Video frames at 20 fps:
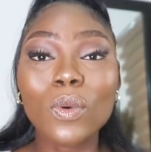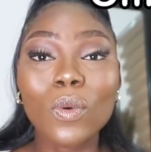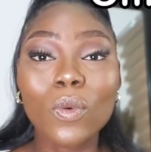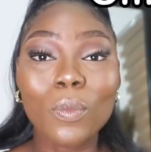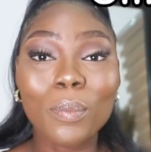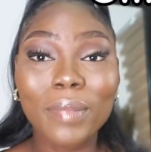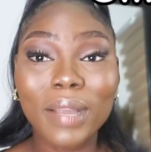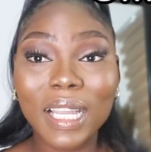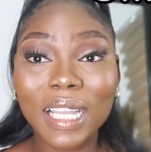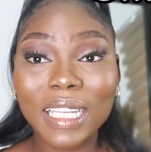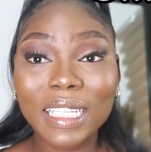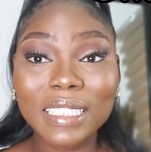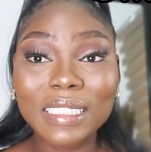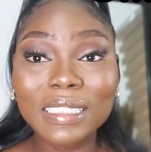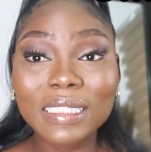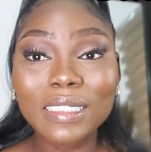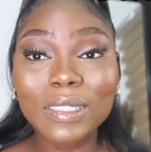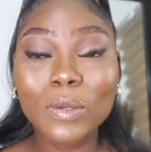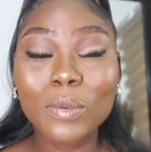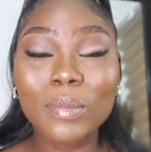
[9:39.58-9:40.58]

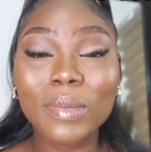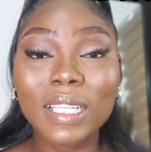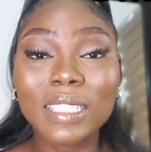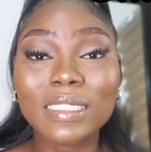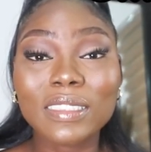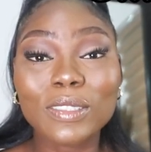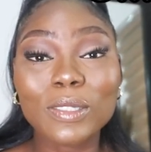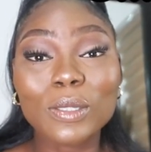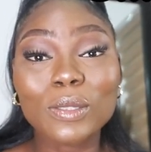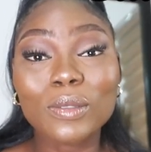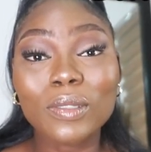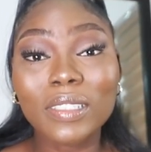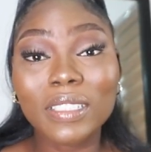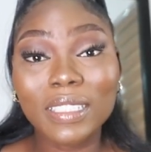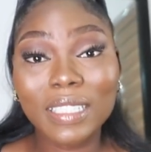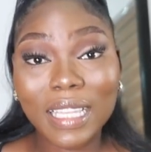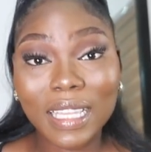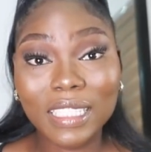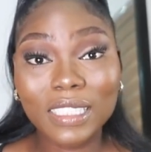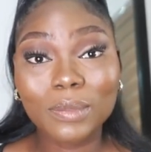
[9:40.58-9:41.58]
Oman. Oman is also a
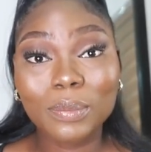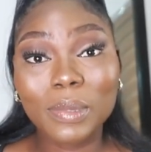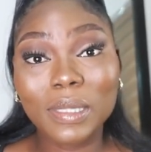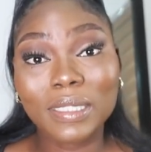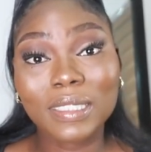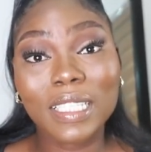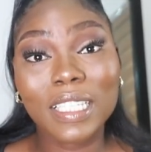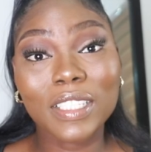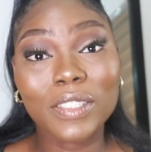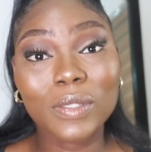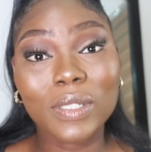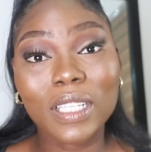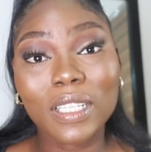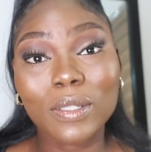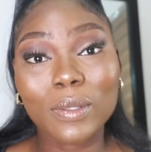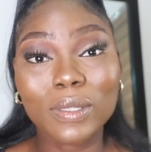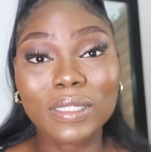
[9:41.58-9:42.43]
nice place that you can